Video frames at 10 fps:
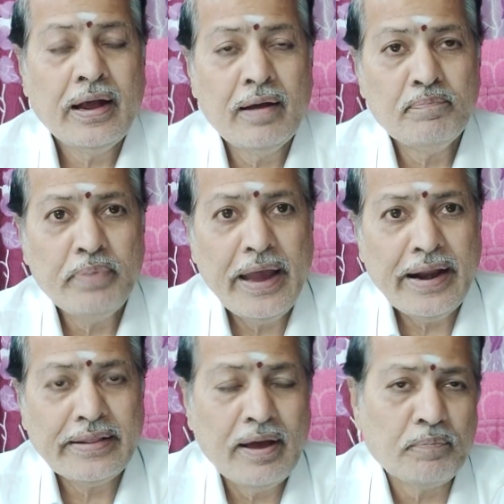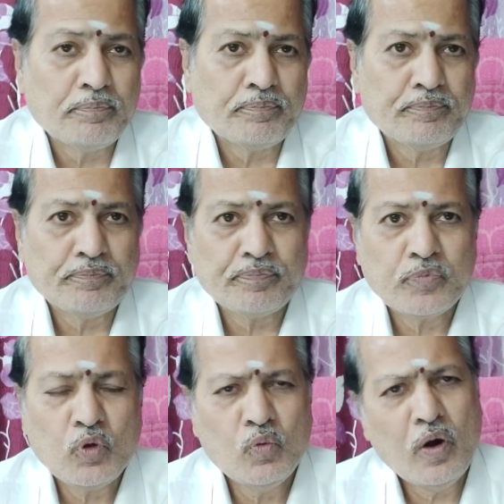Compare them.
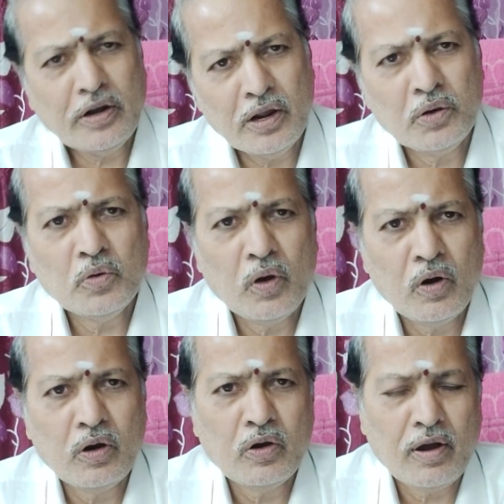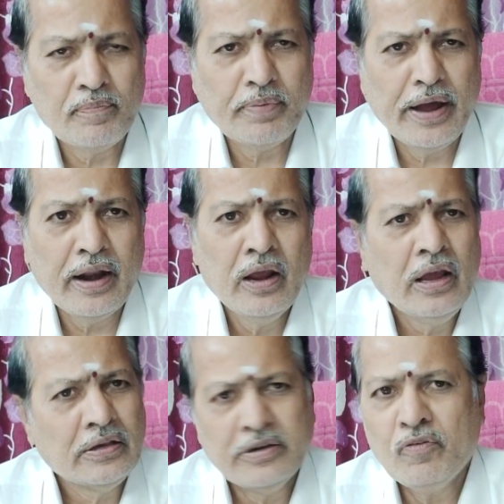What are you going to compare?
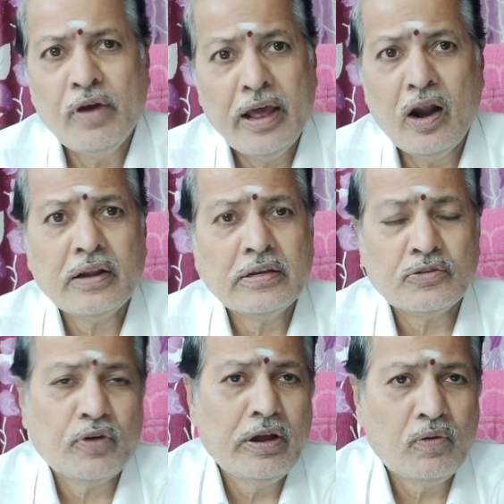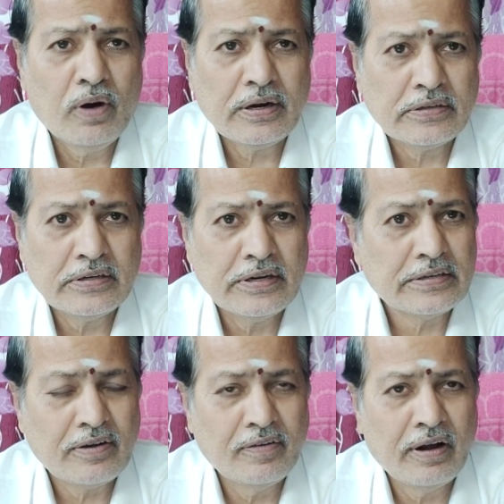See, where are these 5 quarters
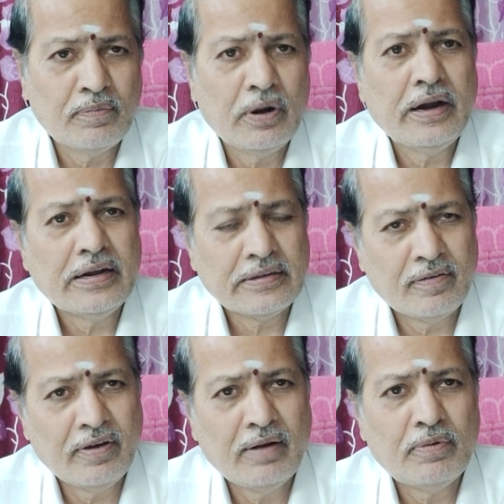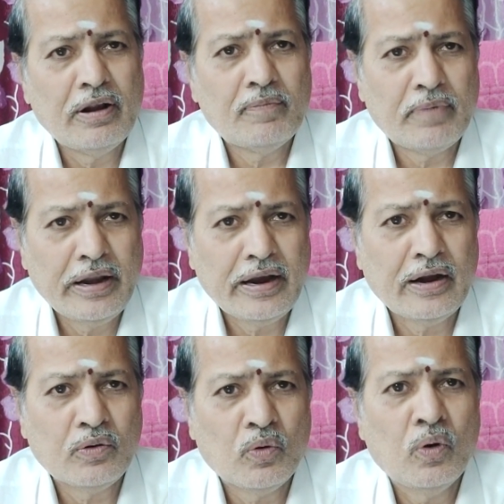results available? It is available in Money
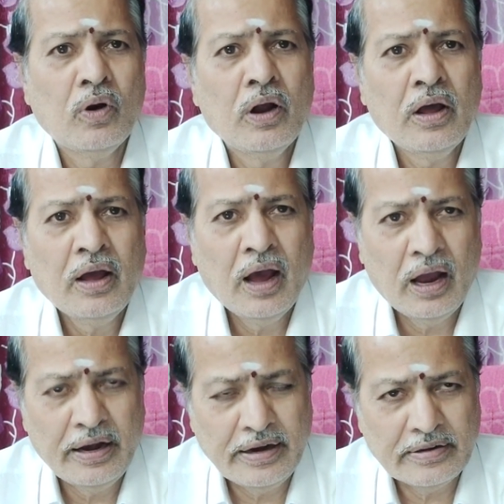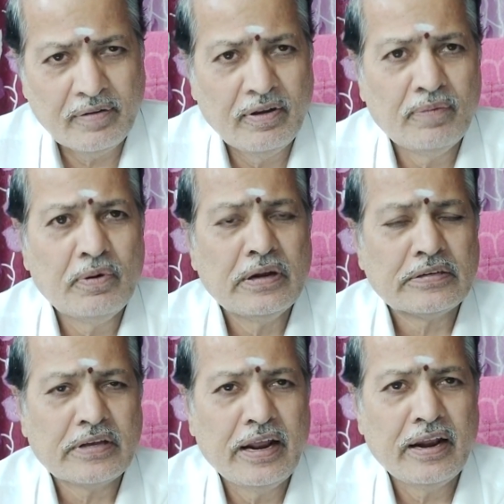Control. It is available
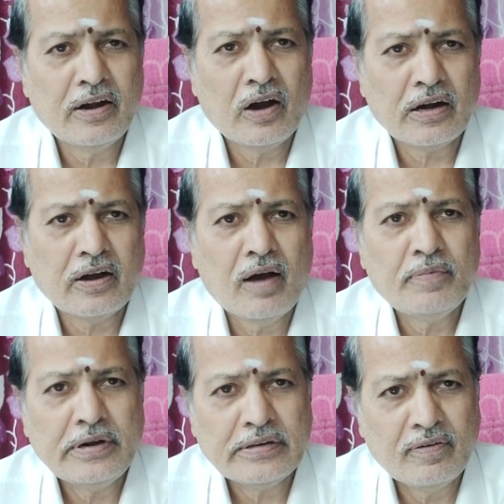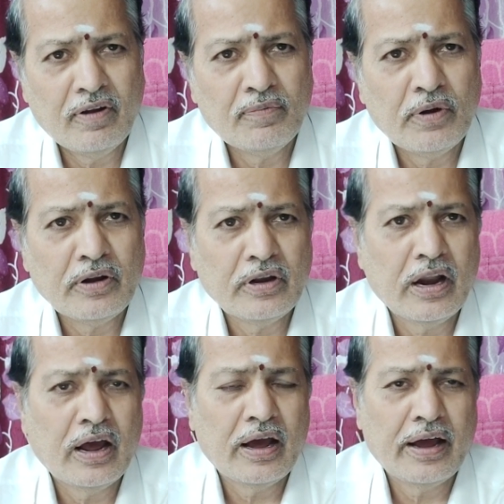in screen.com. It is available
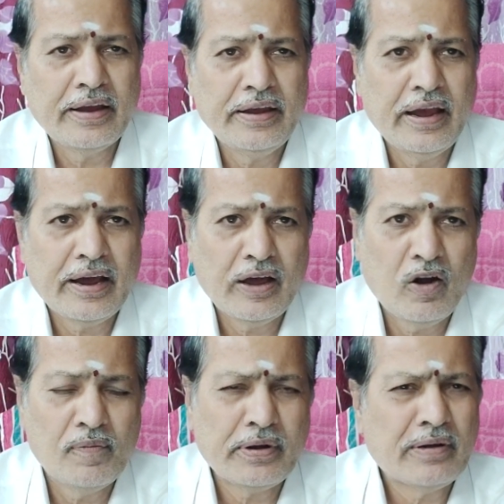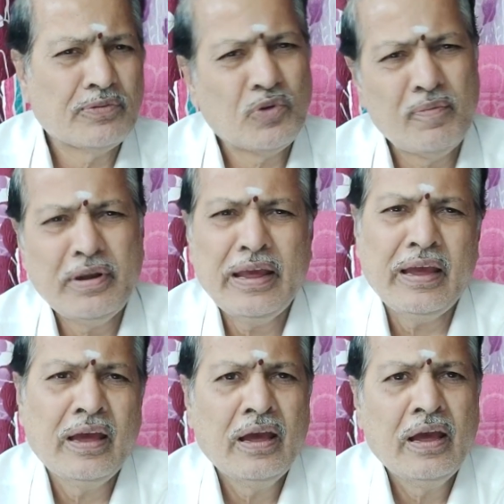in Economic. So
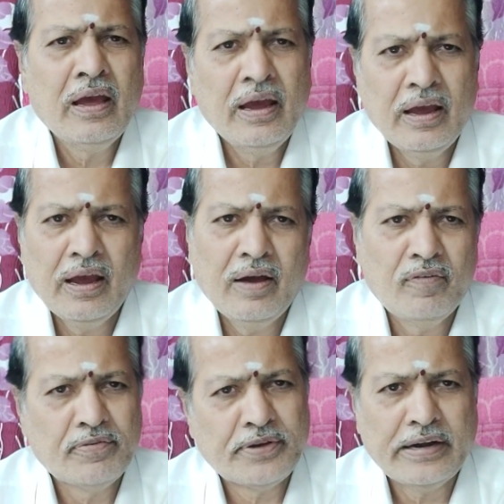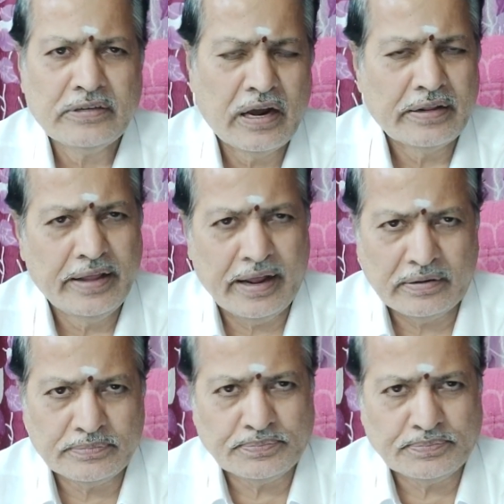many websites are there.